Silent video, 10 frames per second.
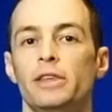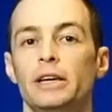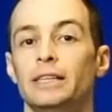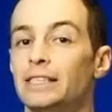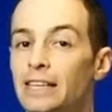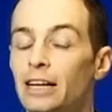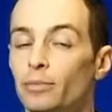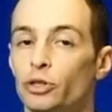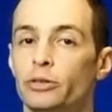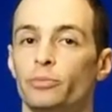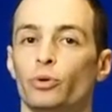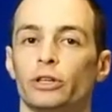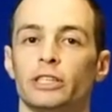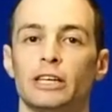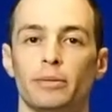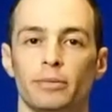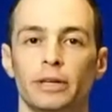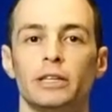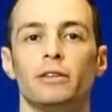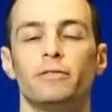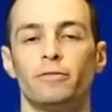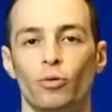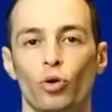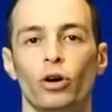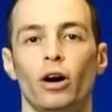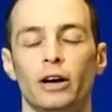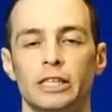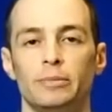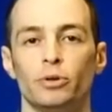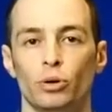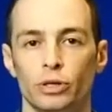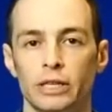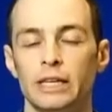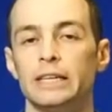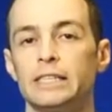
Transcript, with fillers: the single most important supplement for osteoporosis